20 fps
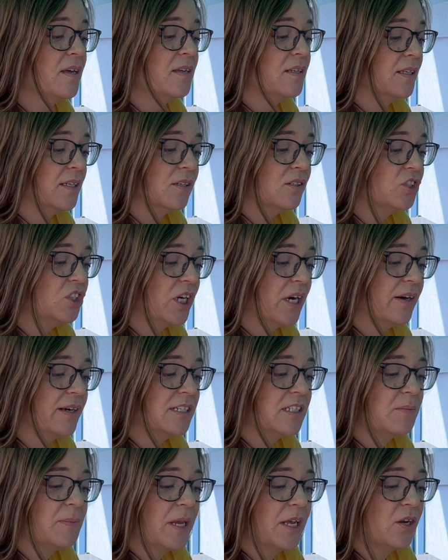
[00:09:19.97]
little cherry
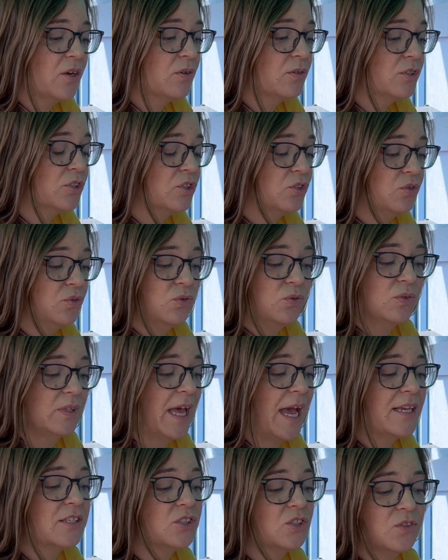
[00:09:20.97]
tomatoes to
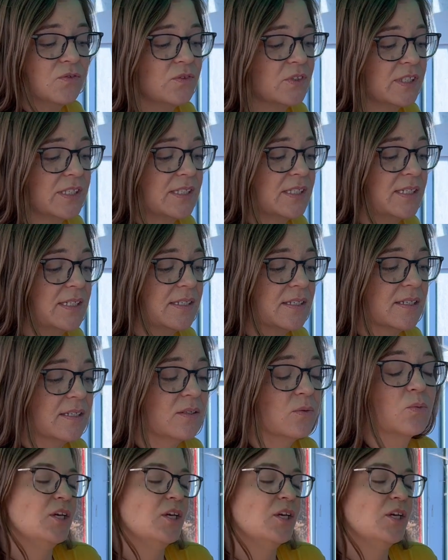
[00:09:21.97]
last you for the season.